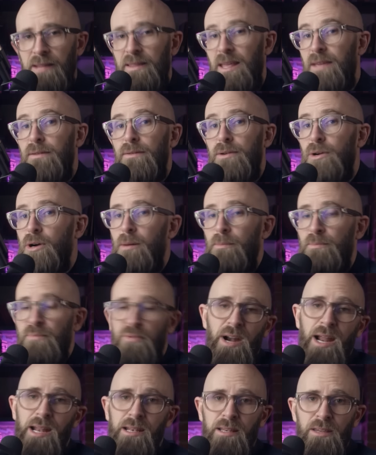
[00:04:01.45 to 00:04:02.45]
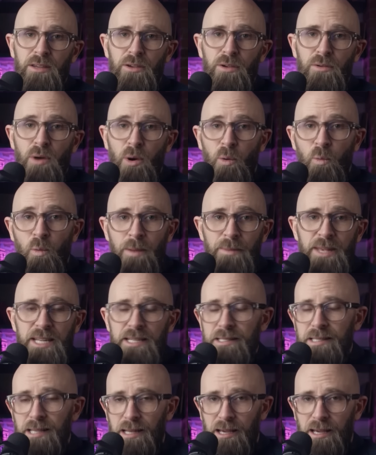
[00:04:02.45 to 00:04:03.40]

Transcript: They've even got a brand new women's